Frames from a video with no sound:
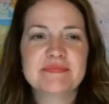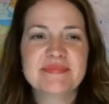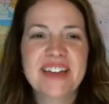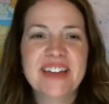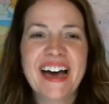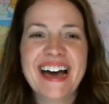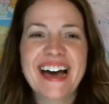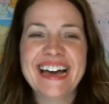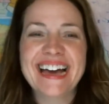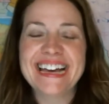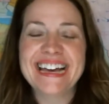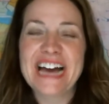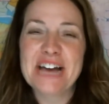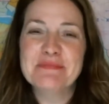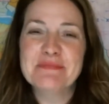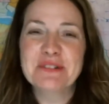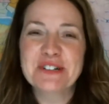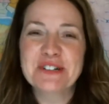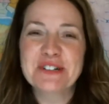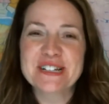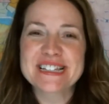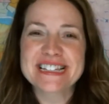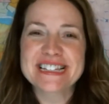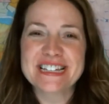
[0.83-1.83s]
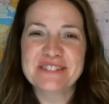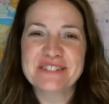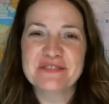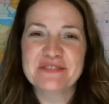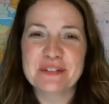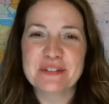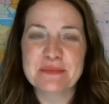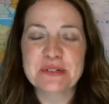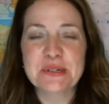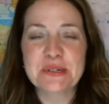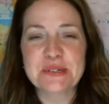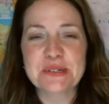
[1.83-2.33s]
Hi, I'm Kristen
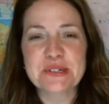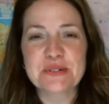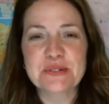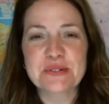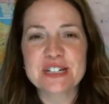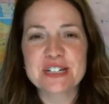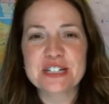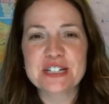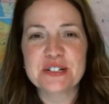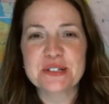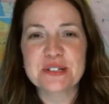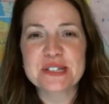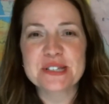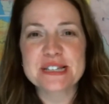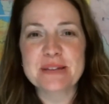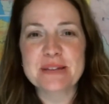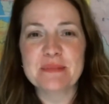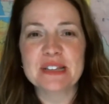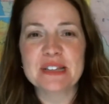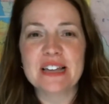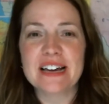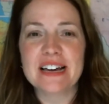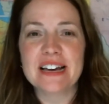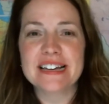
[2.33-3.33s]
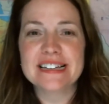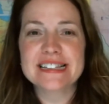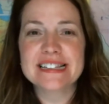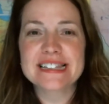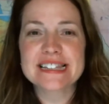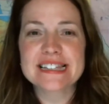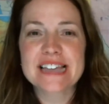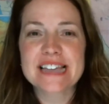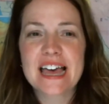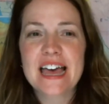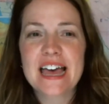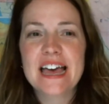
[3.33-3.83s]
from Tulsa Regional STEM
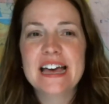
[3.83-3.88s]
Alliance.